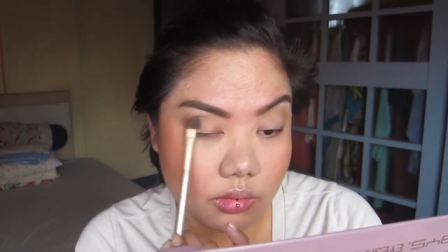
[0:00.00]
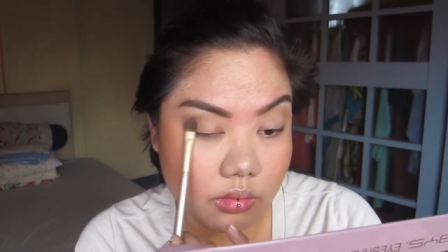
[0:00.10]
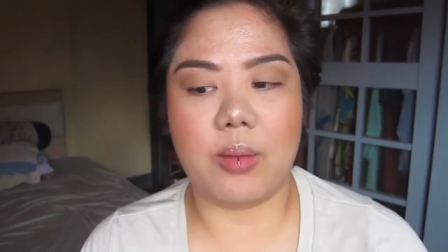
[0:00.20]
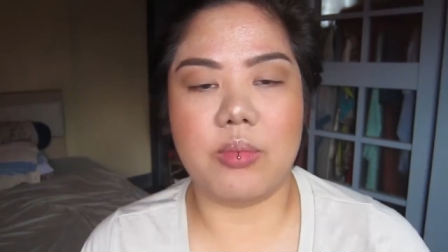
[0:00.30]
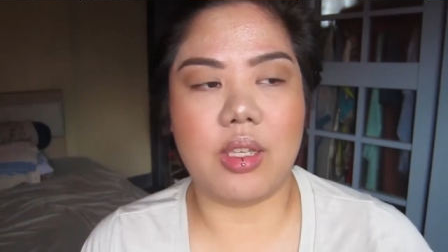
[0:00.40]

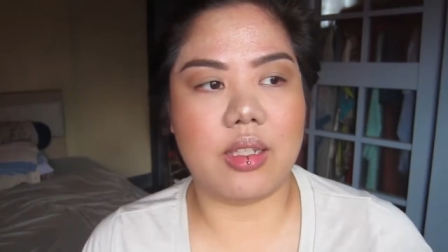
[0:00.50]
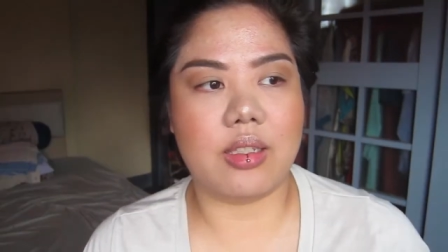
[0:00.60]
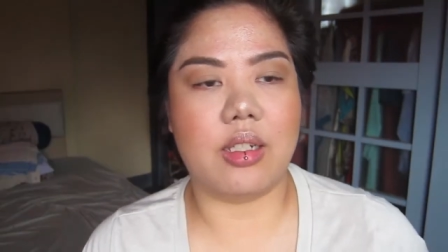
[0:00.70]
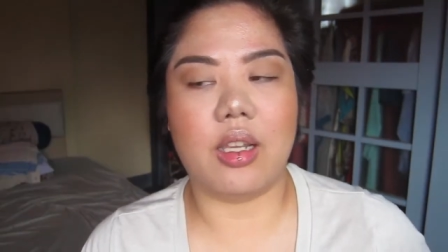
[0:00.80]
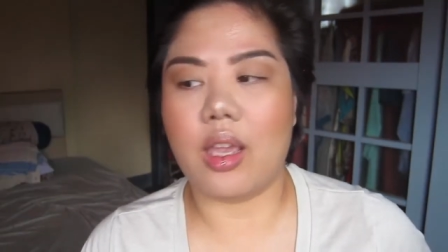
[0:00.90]
I'm
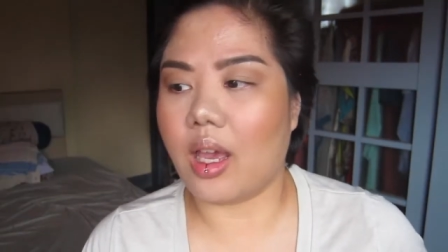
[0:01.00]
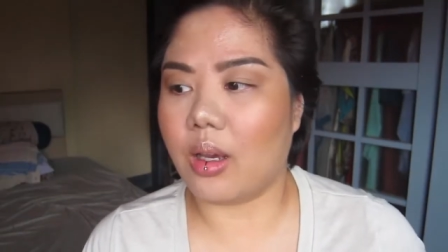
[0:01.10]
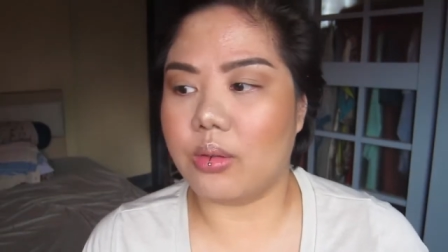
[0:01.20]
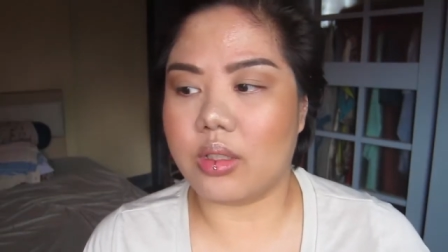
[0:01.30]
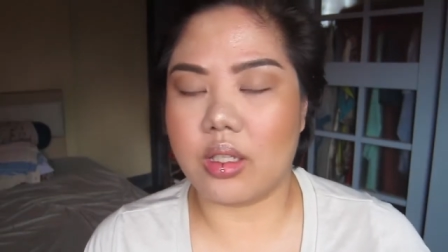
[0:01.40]
testing
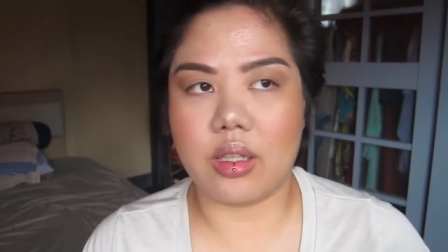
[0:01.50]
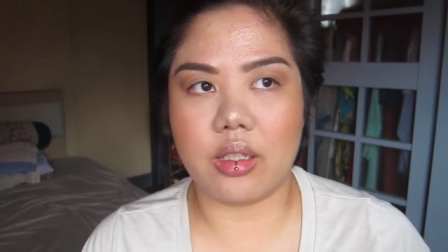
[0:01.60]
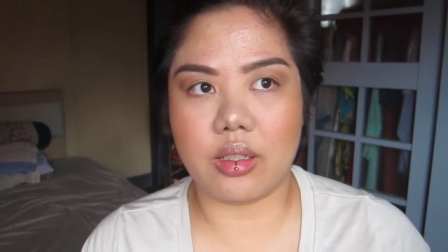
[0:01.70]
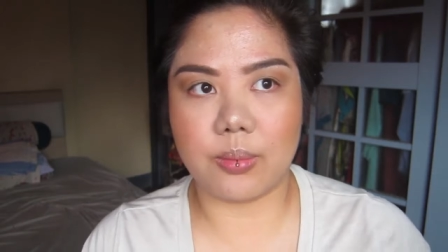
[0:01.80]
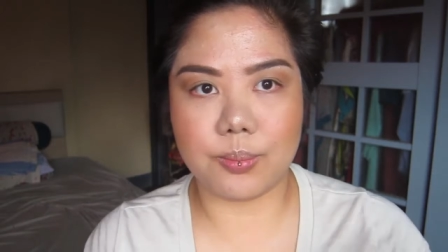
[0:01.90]
out
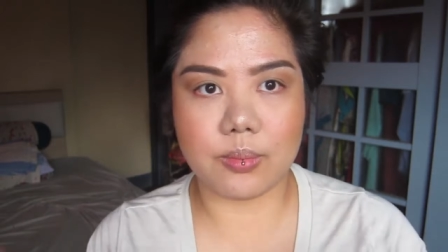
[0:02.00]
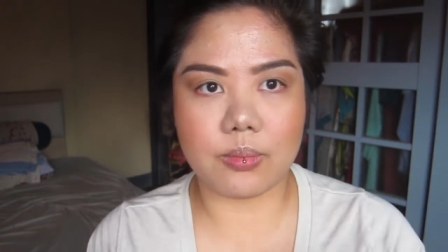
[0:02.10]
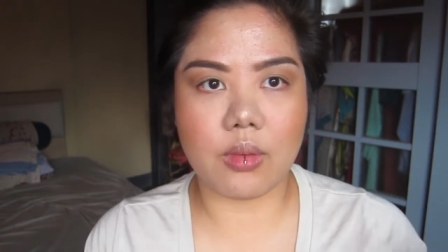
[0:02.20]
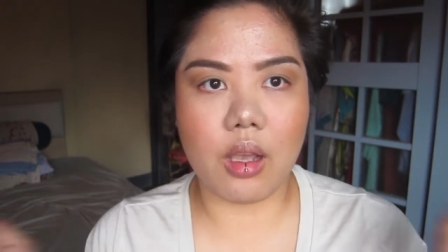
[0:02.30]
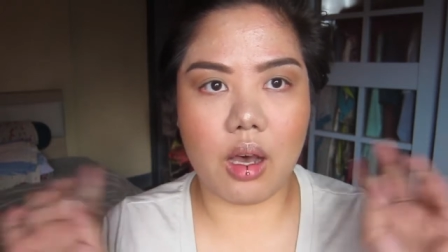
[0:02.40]
the
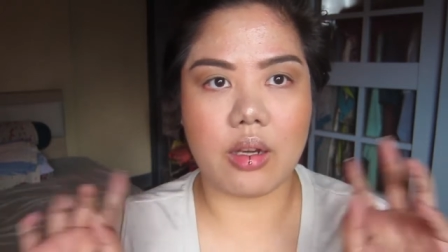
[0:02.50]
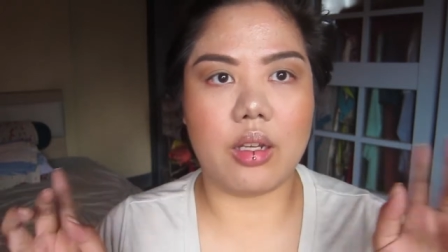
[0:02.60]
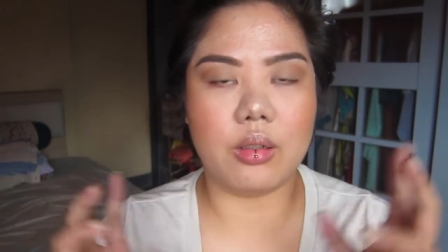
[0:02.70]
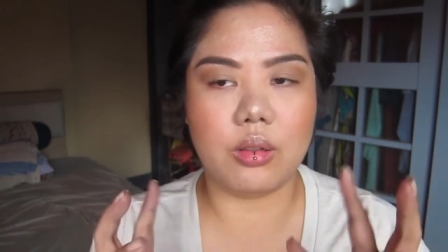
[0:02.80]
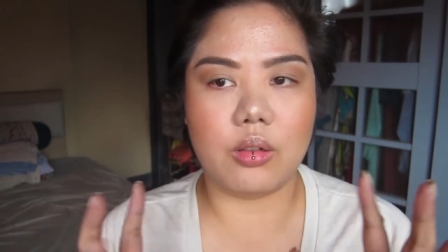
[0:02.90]

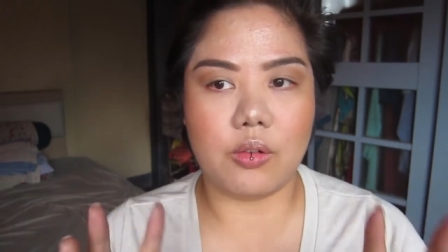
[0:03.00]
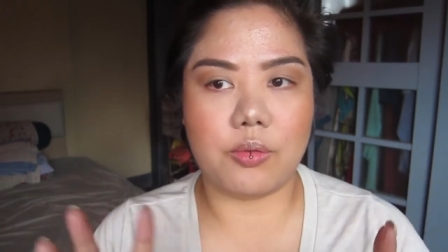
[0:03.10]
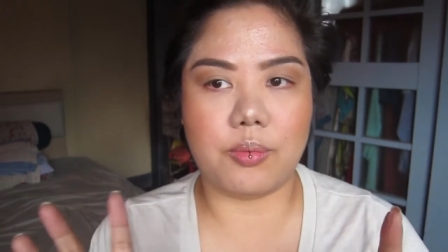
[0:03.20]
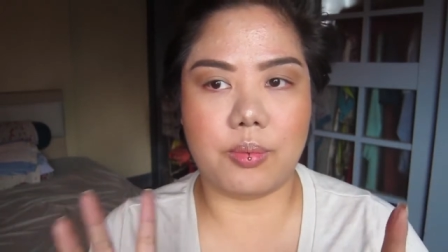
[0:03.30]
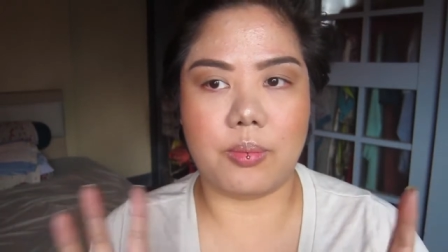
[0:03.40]
audio
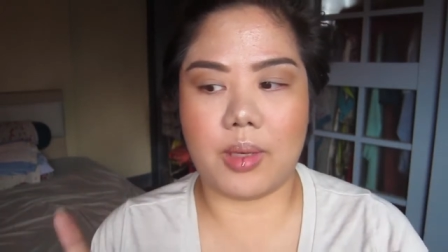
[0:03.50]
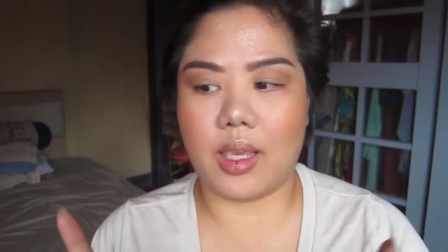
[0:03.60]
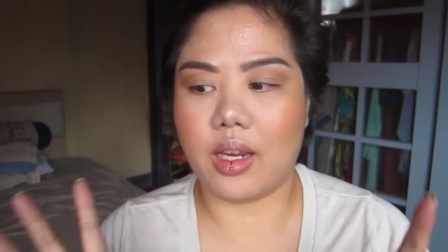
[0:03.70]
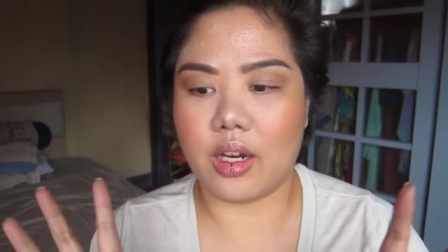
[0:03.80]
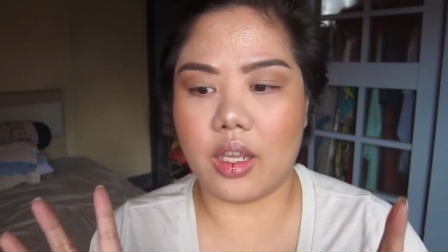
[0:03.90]
of my
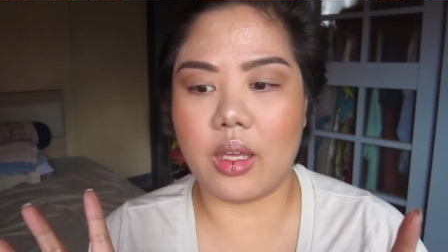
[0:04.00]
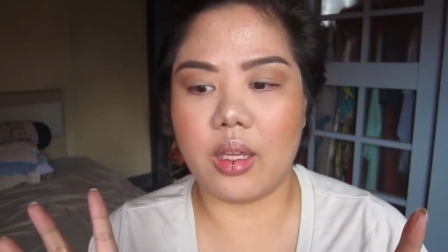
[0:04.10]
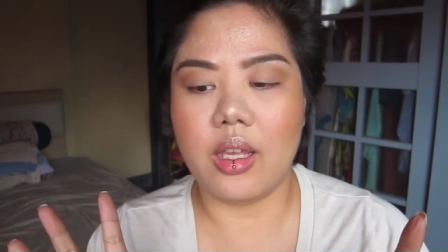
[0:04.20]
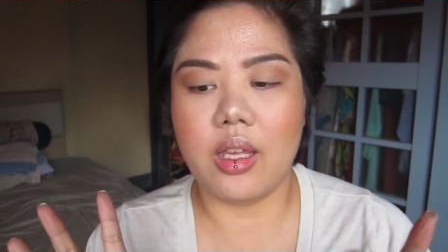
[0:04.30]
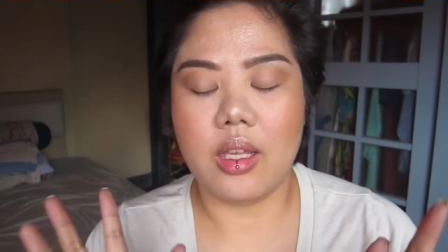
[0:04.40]
area
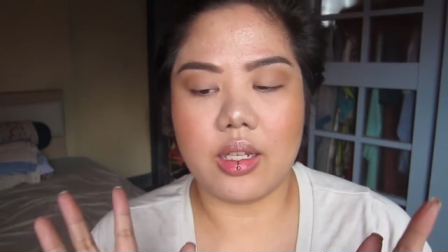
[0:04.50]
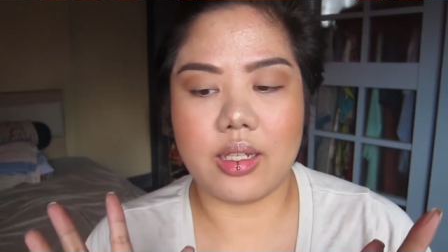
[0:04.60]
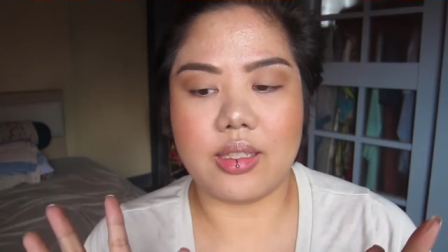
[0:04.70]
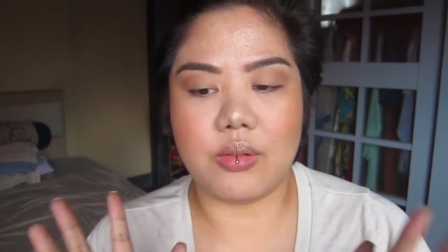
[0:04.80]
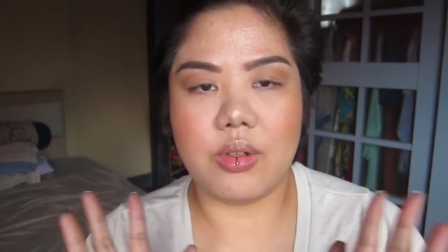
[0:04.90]

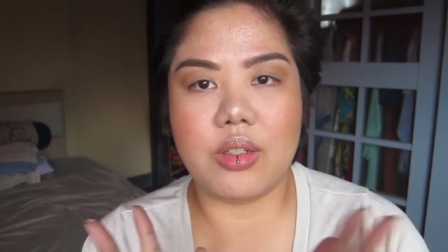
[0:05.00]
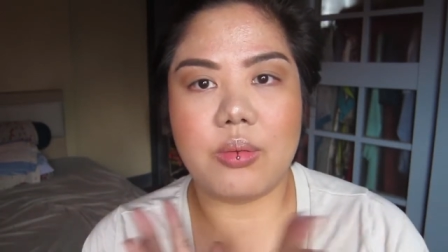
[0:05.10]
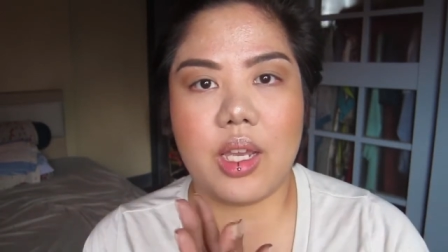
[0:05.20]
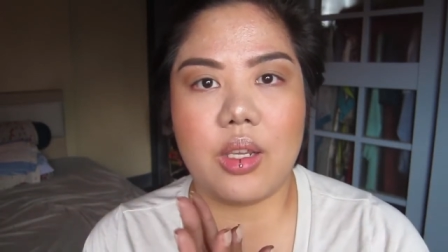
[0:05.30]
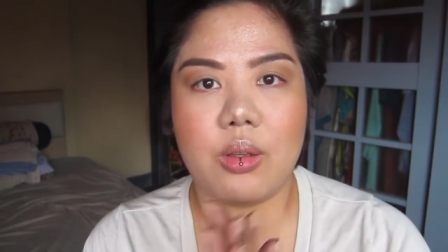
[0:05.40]
because the reason
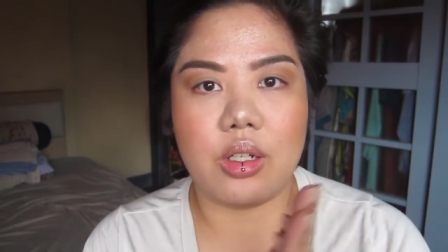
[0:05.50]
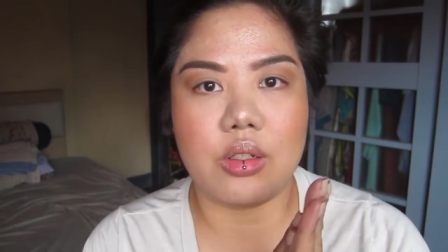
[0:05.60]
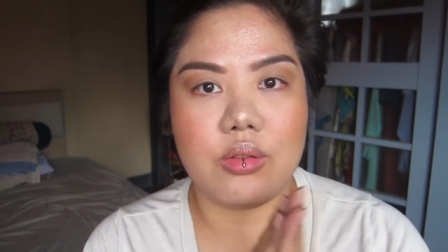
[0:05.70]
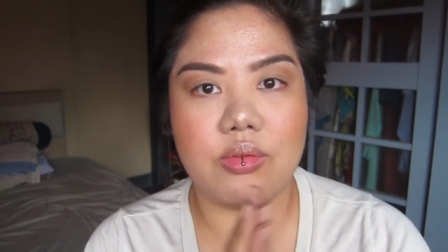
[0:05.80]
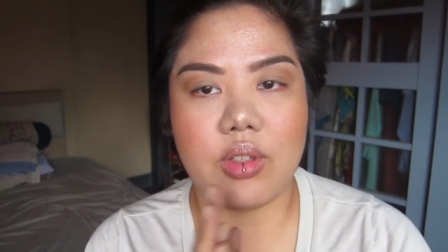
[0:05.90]
why I couldn't
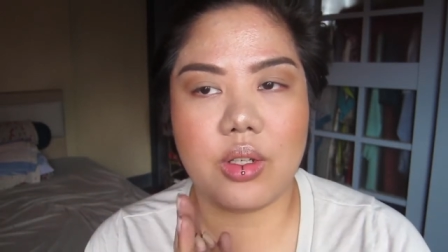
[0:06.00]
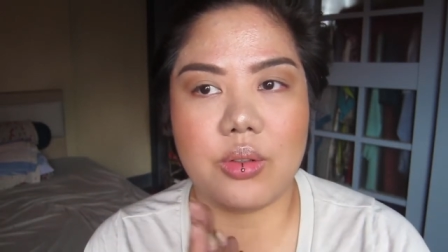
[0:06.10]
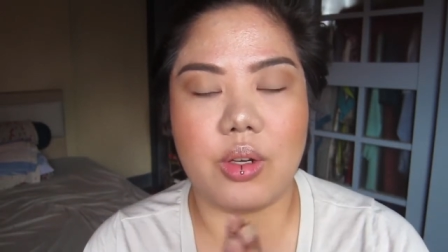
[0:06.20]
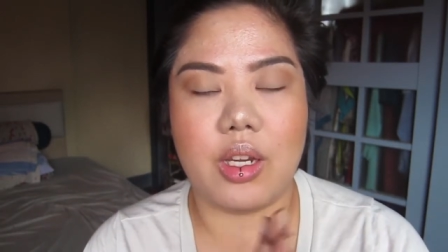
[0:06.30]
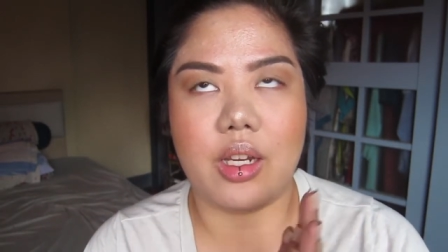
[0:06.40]
do
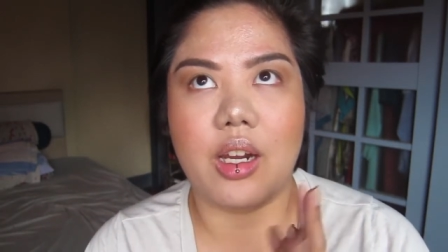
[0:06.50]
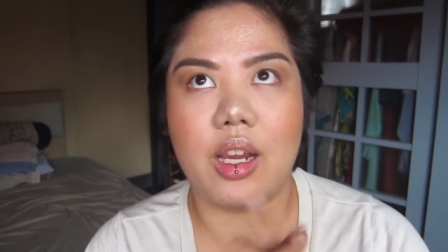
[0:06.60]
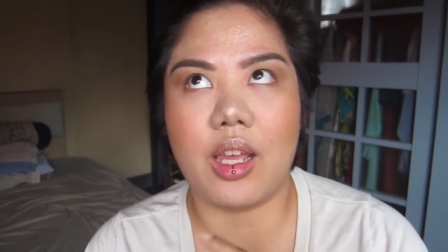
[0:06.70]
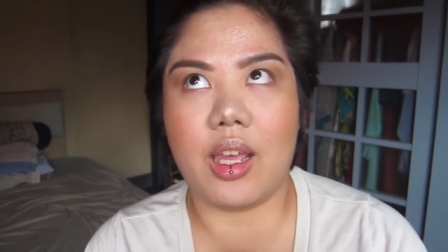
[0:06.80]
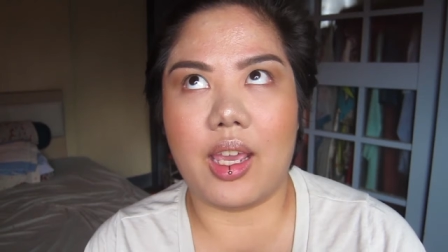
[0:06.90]
videos, or I
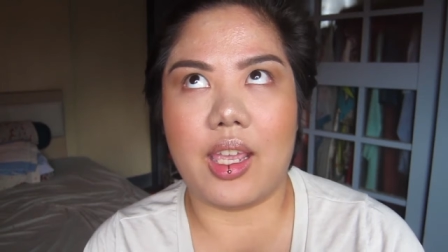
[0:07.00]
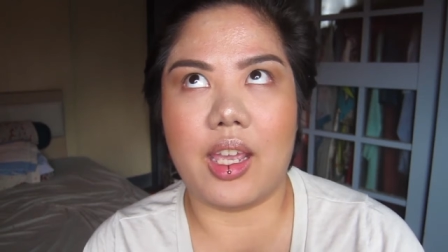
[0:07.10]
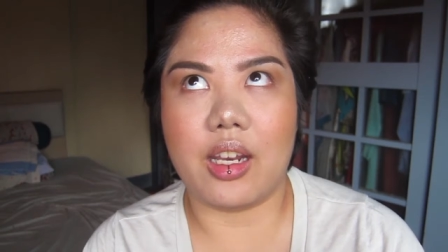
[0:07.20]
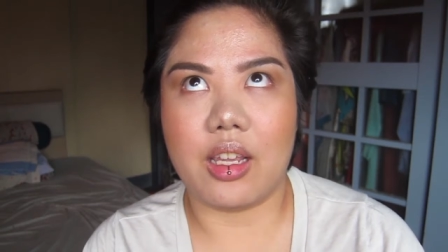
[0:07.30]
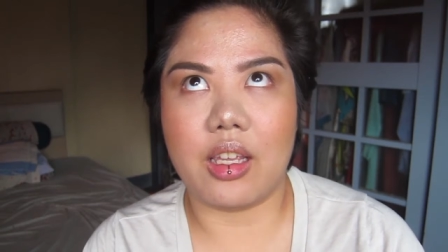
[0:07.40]

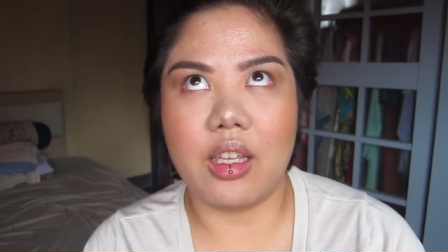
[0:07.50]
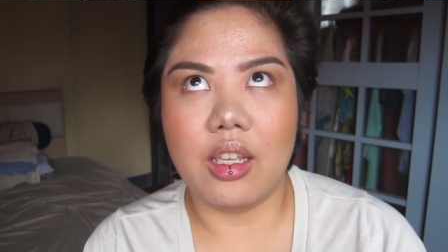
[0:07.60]
kind of